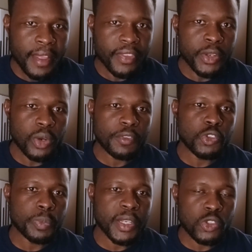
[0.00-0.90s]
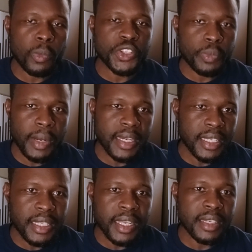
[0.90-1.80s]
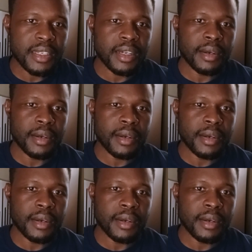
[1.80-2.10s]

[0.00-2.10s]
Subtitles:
then you have to spend so much money and